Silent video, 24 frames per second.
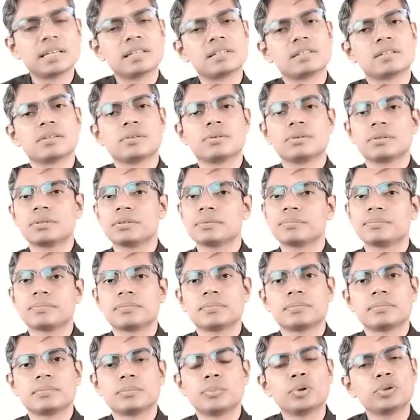SA node.
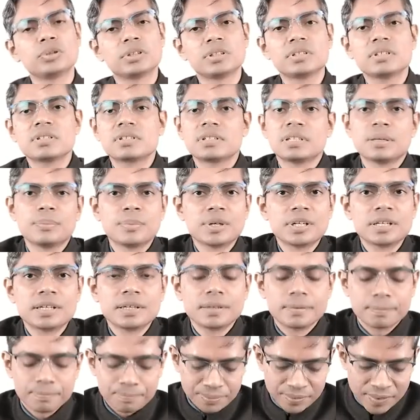Both are the same
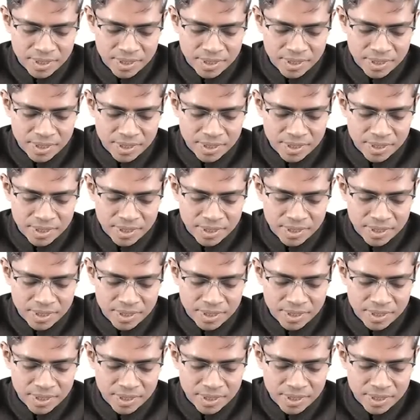area.